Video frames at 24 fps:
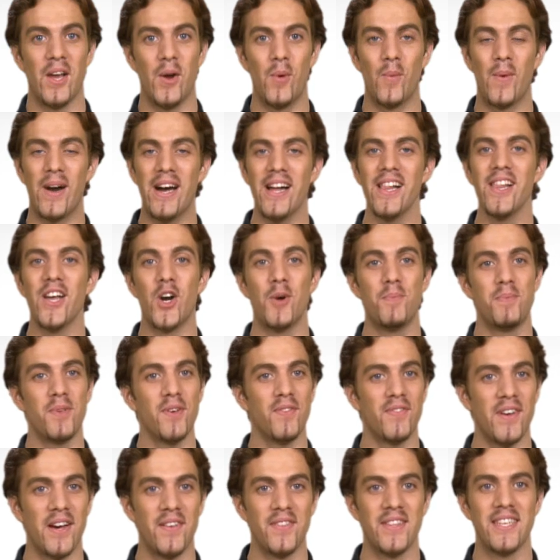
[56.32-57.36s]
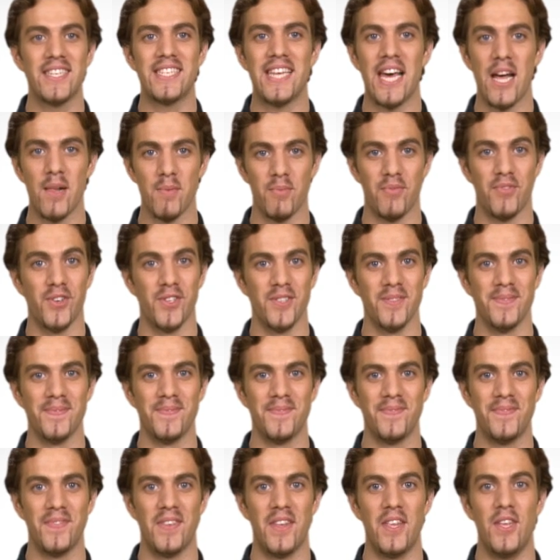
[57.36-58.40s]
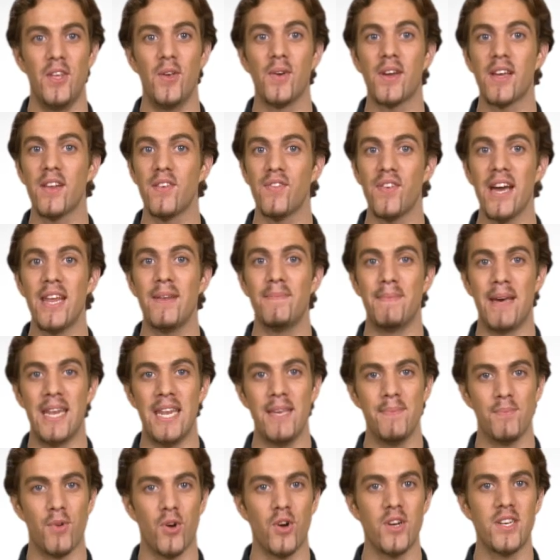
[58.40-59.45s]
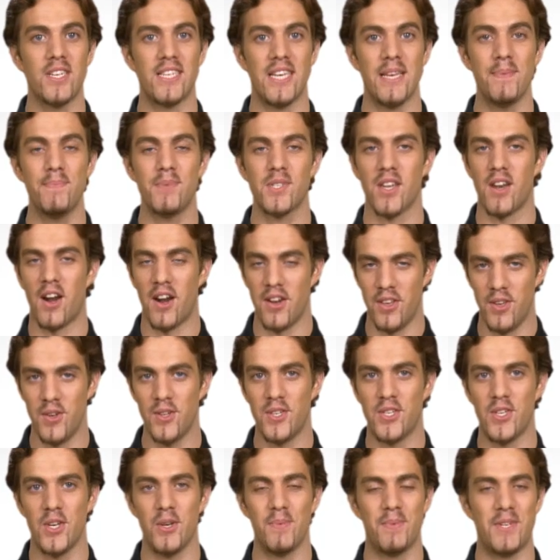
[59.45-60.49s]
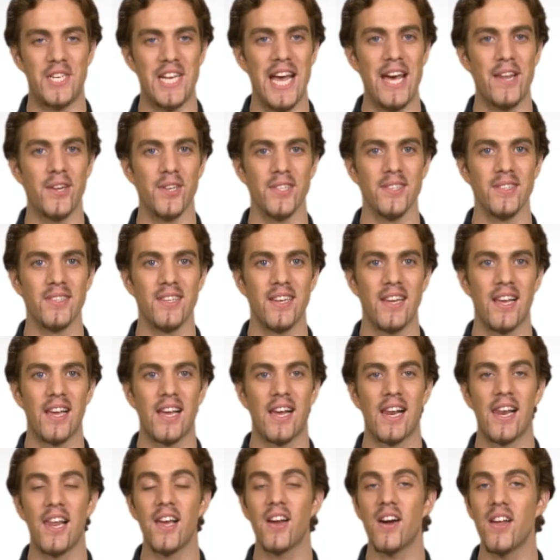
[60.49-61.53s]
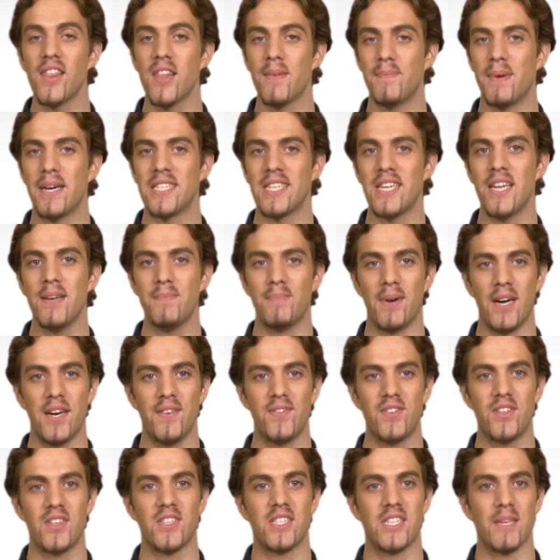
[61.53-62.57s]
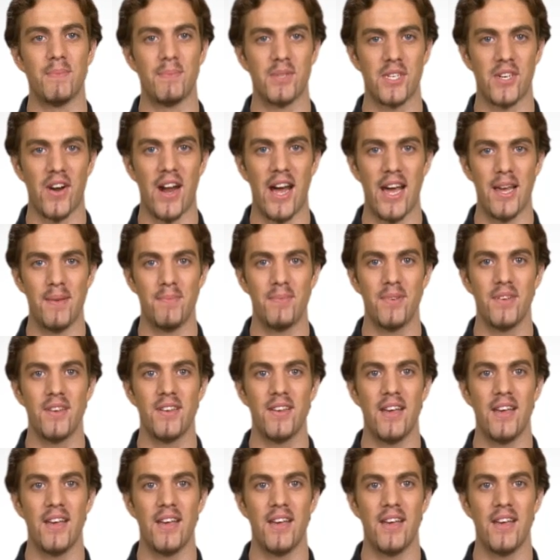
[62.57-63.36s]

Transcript: Well, hope you found this helpful. You can find many more tips on our YouTube channel. Click on the button above to subscribe.